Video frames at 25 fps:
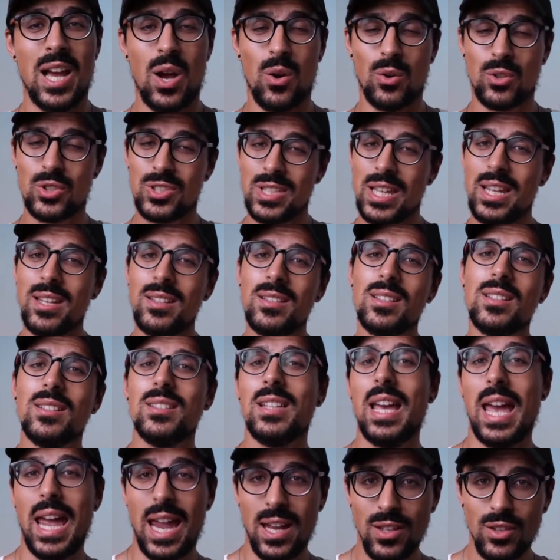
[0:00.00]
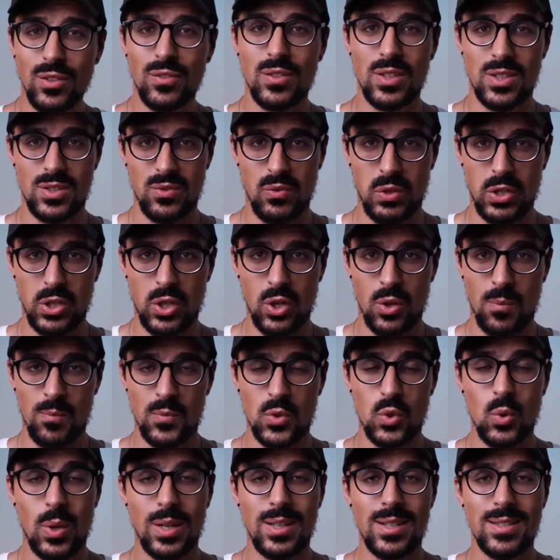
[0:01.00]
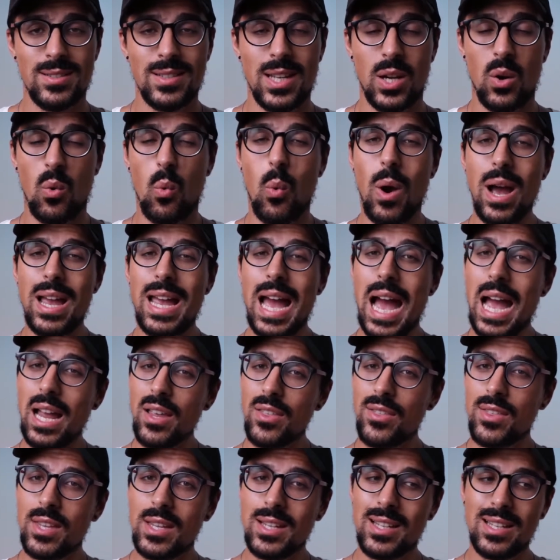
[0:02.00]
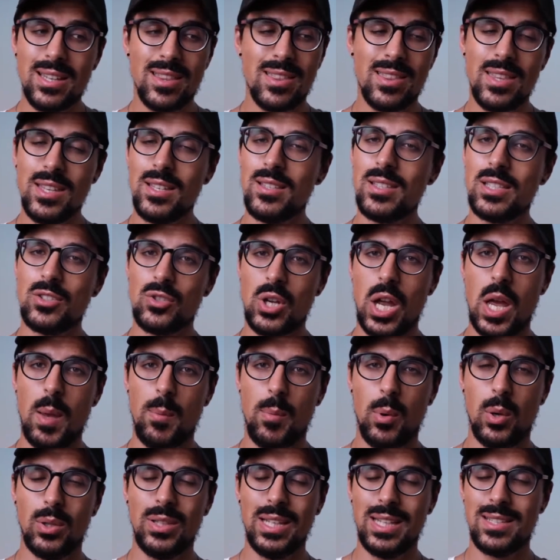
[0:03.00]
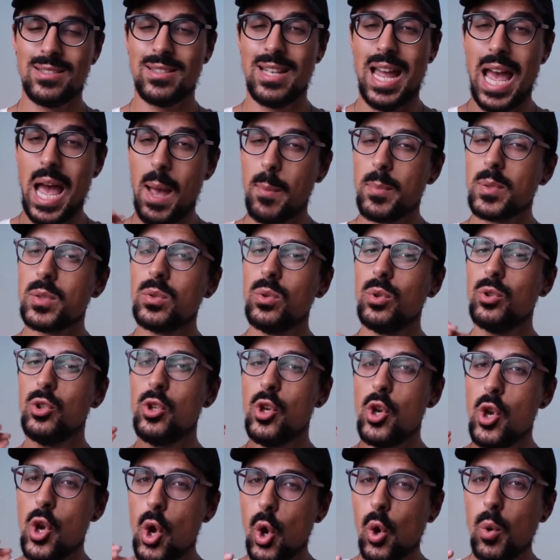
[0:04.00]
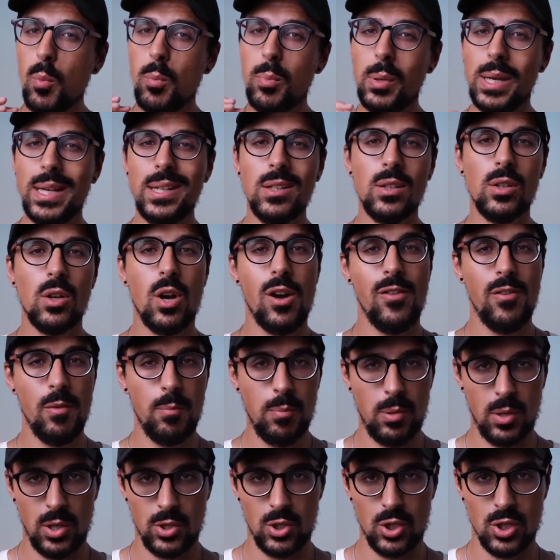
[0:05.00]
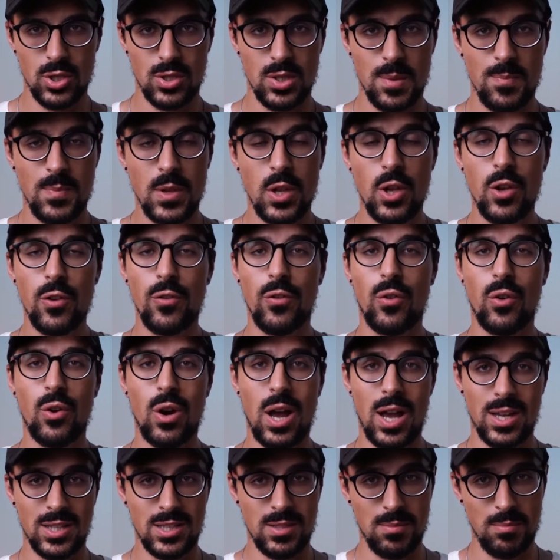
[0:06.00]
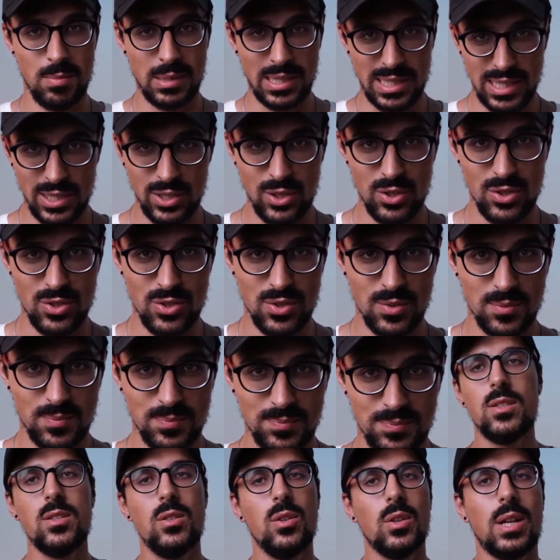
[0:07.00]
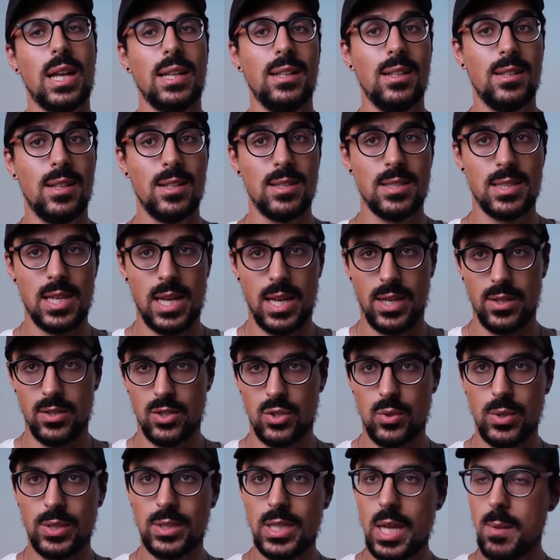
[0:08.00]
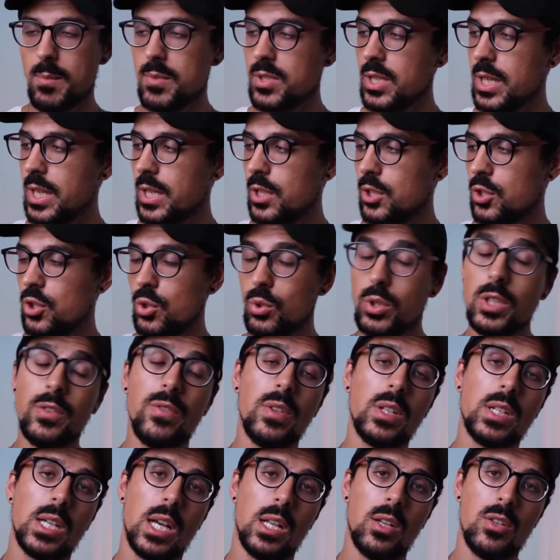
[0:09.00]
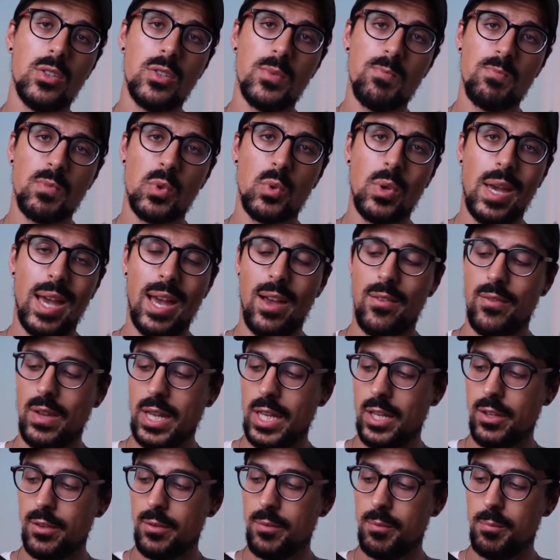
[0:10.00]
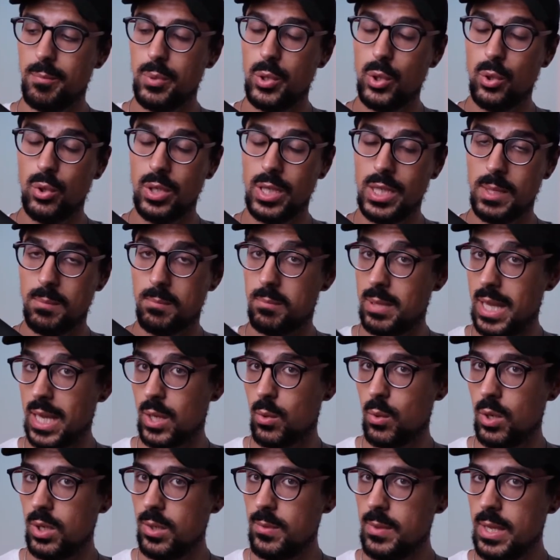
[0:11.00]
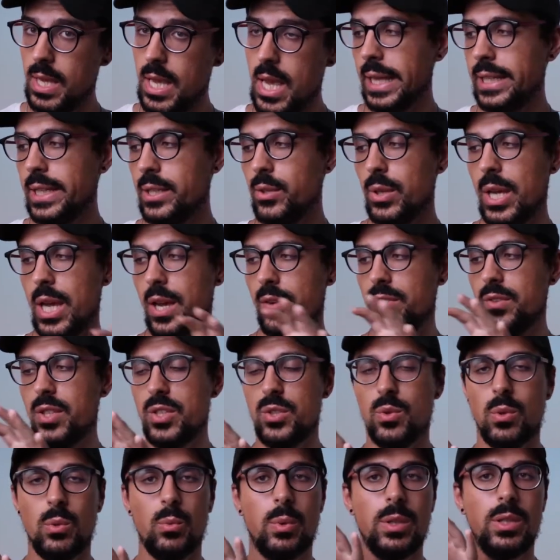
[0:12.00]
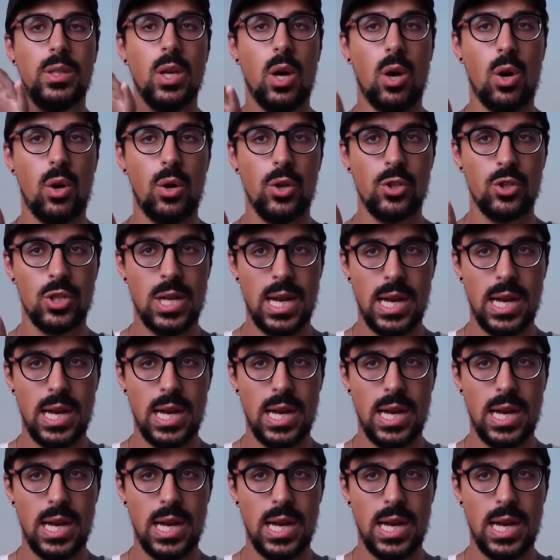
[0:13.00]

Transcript: Now, stay until the end of this video to understand why I think this tripod is an absolute no-brainer of a purchase for us beginners. So let's look at the design. So it comes in two different colors. You have a purely black one, and then you have this one with the orange